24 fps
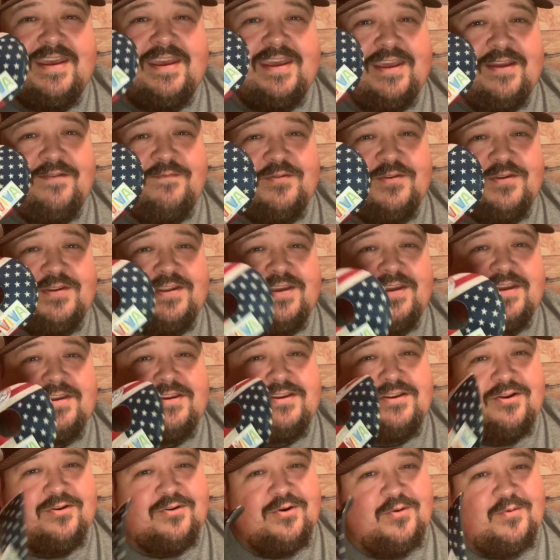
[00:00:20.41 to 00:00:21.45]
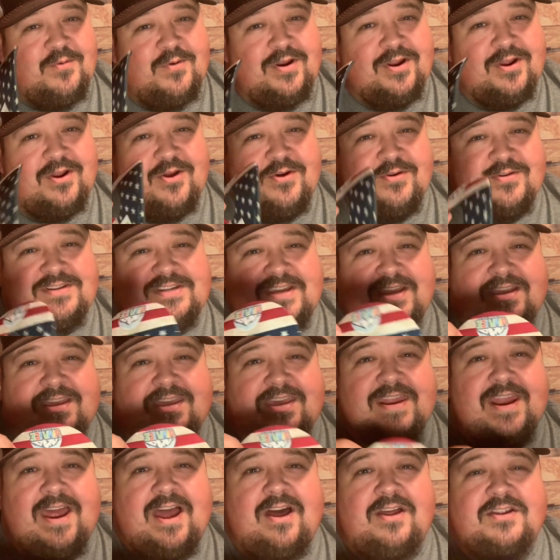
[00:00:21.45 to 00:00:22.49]
If you didn't, you're going to want to go and check
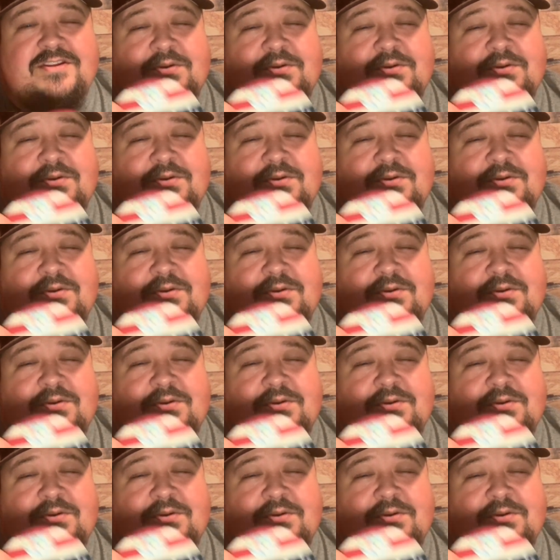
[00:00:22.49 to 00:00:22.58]
it out.